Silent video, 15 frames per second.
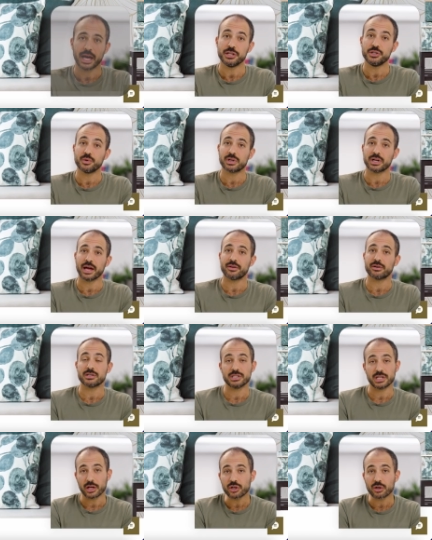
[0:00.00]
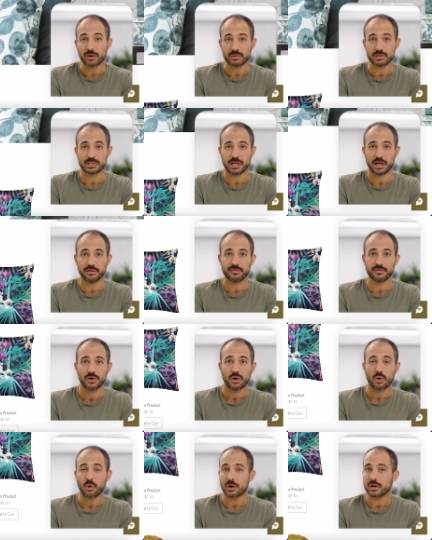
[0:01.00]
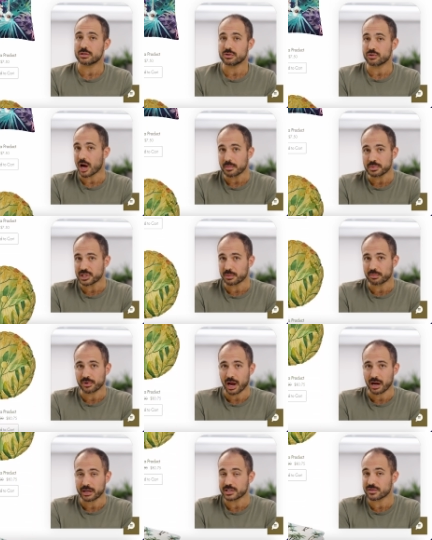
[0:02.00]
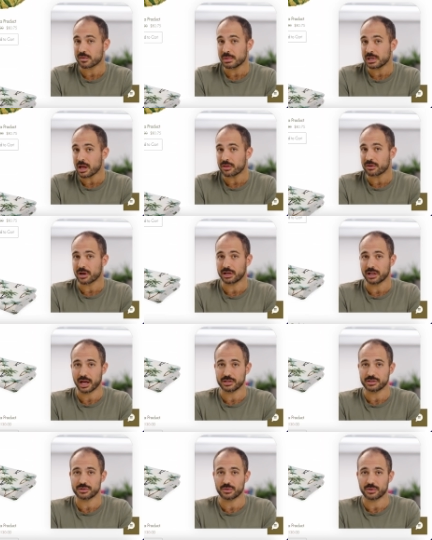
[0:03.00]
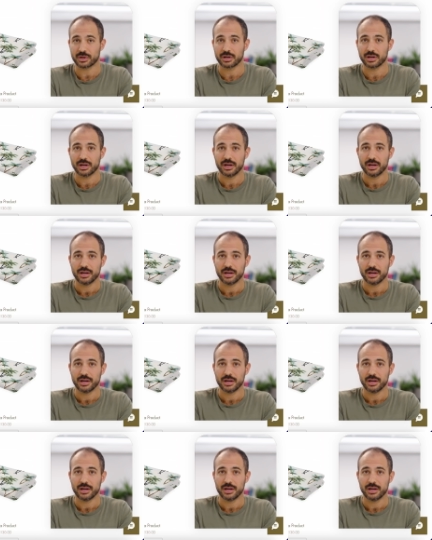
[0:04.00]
And you can either sell your own stuff or dropship products from another online store.